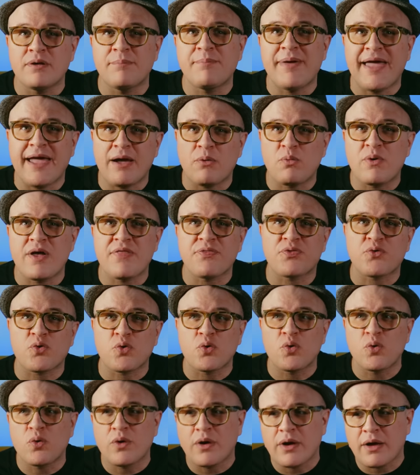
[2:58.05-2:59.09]
the band went
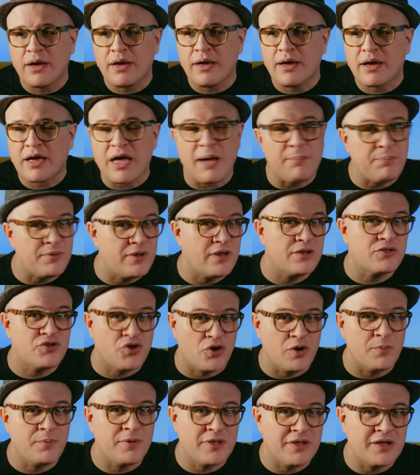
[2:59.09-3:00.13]
through uh, a couple of
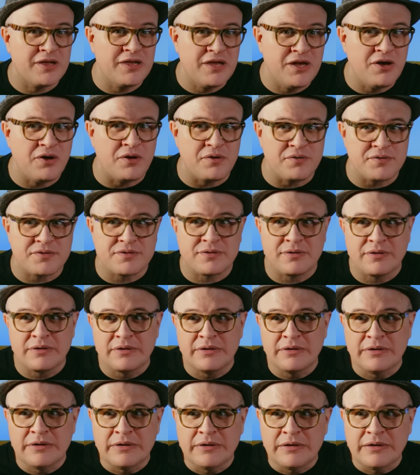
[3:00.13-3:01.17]
turbulent years.
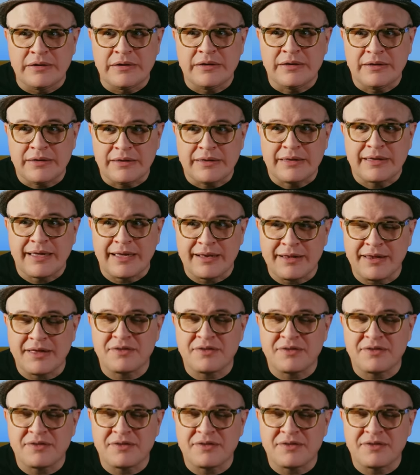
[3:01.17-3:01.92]
Kind of